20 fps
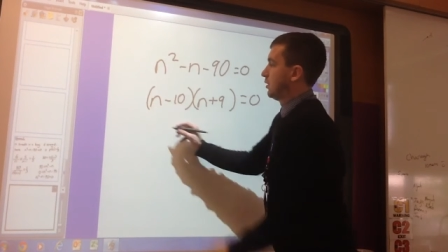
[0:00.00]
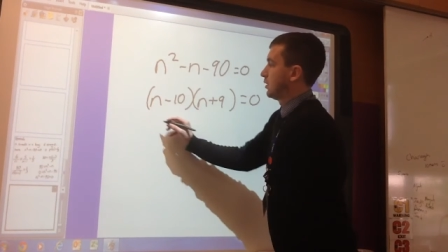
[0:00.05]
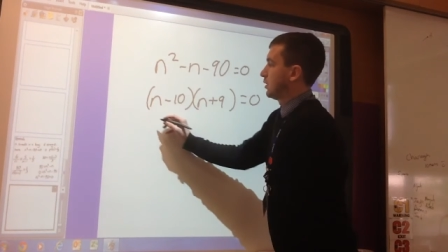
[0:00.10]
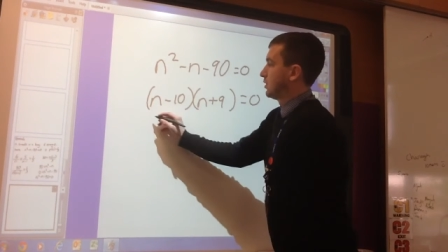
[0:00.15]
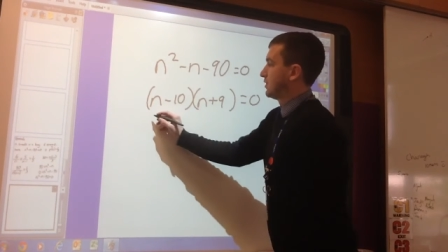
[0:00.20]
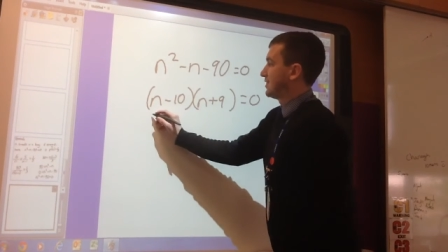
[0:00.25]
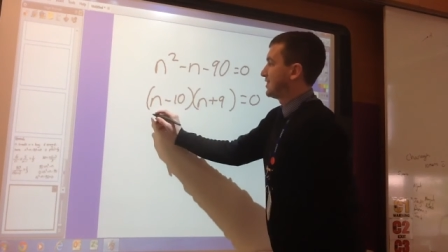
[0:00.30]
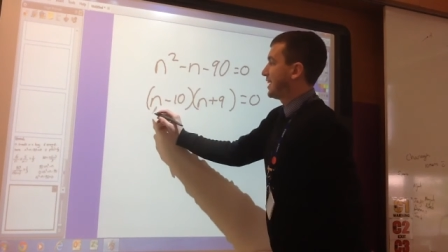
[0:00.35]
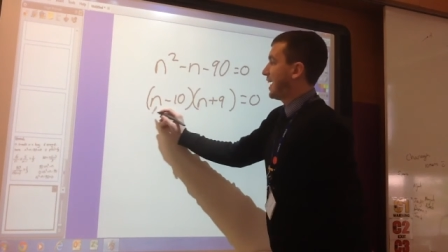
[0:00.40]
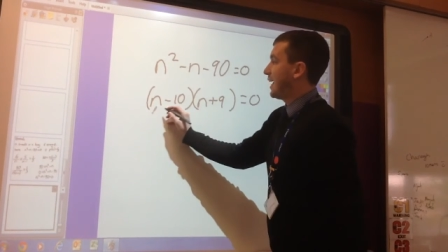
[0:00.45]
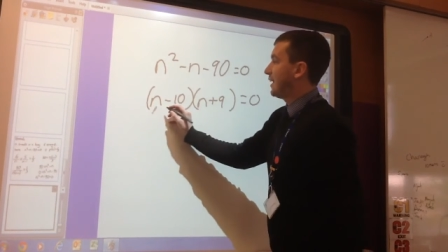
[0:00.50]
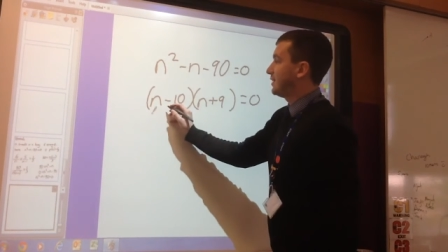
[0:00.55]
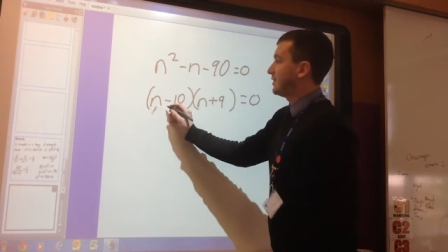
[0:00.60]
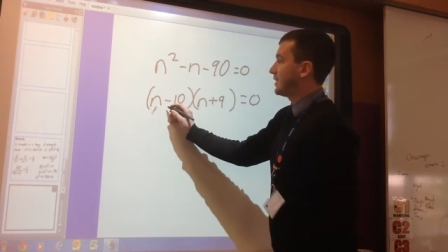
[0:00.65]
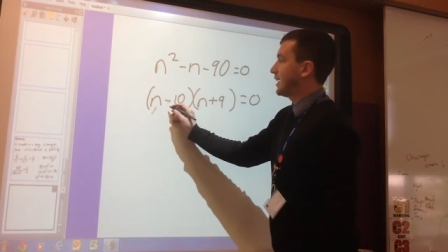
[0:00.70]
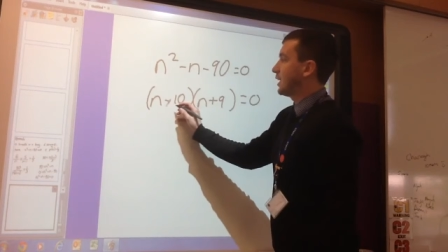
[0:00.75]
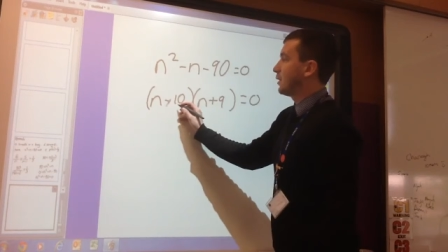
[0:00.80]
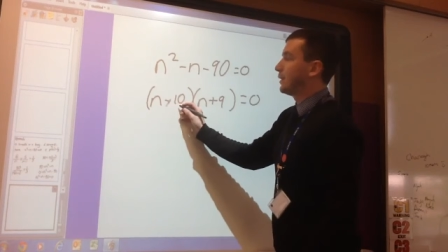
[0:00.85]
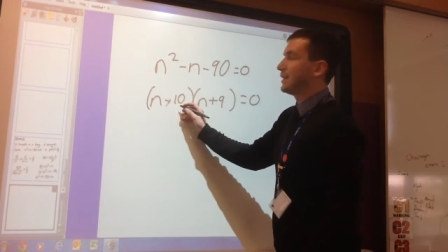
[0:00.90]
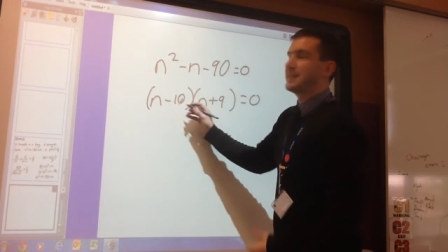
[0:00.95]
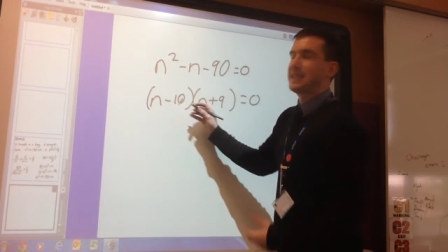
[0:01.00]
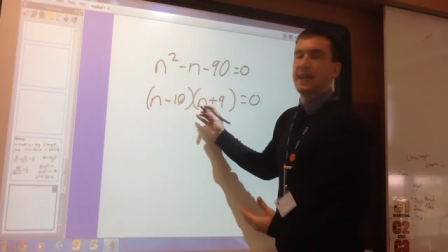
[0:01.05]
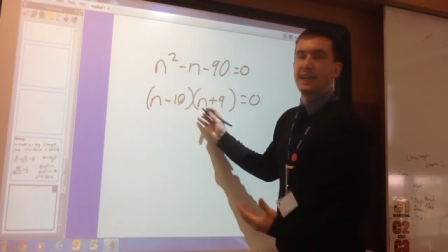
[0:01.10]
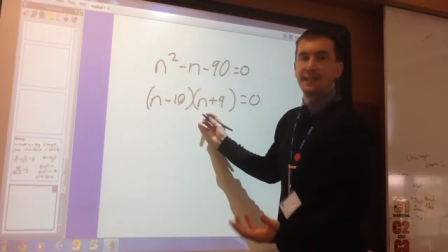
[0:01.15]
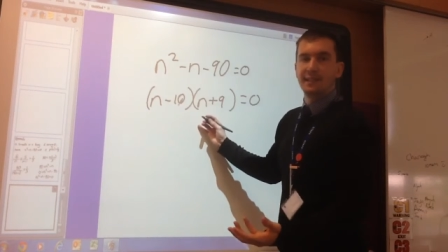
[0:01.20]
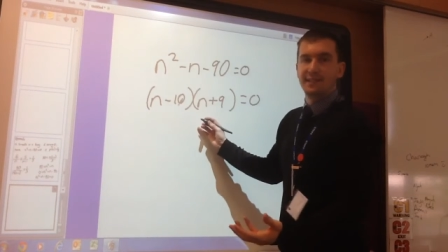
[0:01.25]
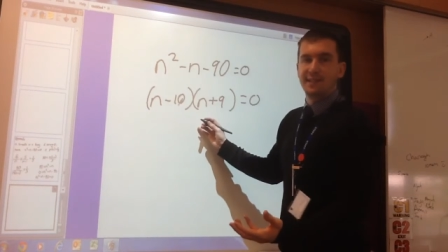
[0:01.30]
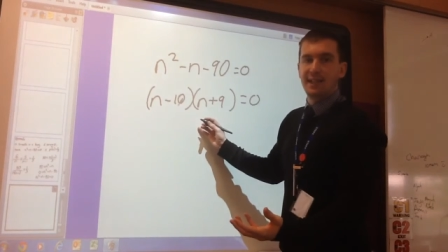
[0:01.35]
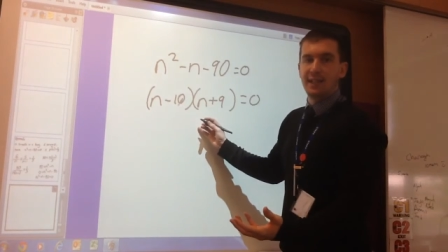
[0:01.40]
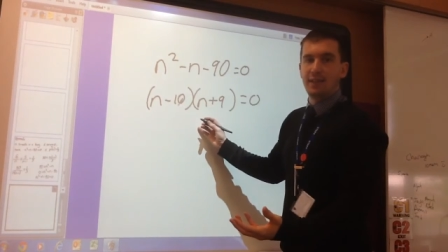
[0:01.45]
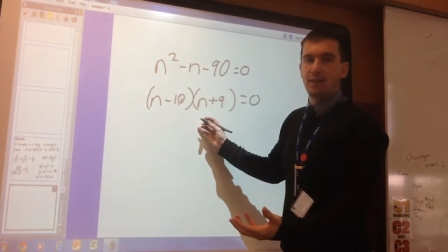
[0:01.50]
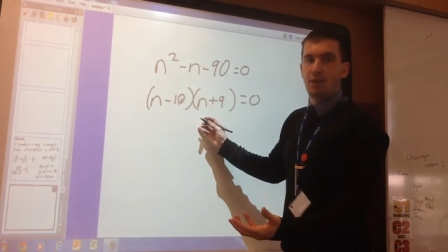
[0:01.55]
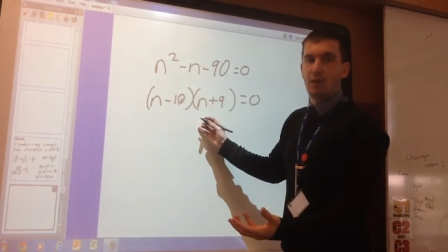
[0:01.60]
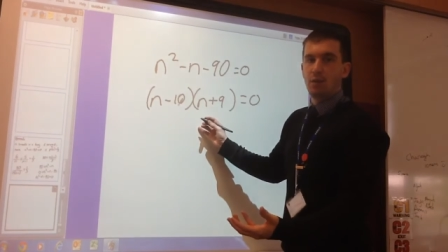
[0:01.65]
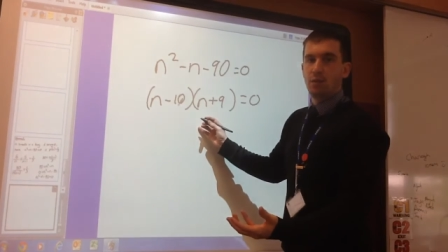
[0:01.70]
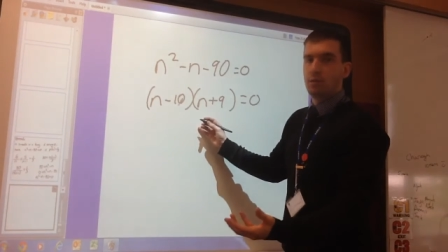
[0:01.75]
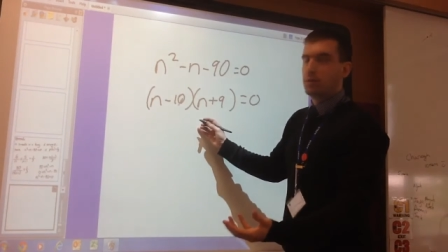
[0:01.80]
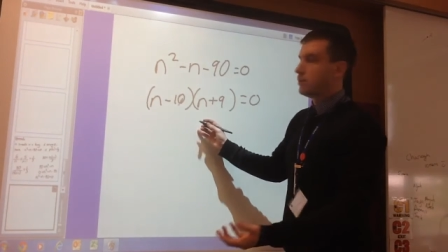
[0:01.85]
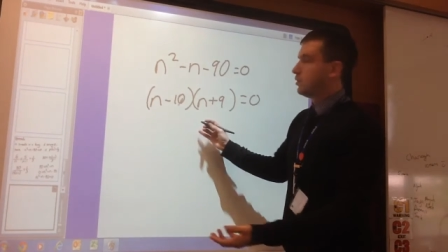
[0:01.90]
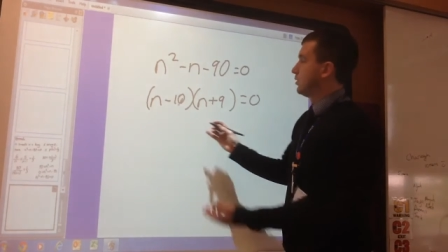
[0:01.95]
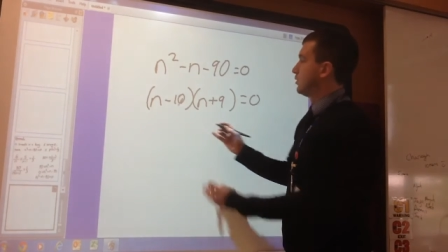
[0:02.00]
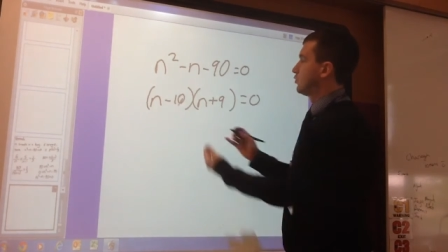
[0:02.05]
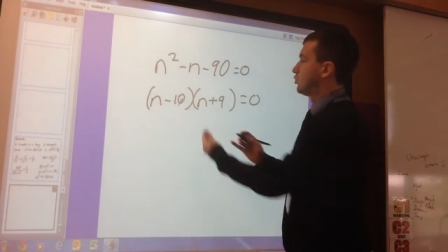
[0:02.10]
because 10 take away 10 is 0.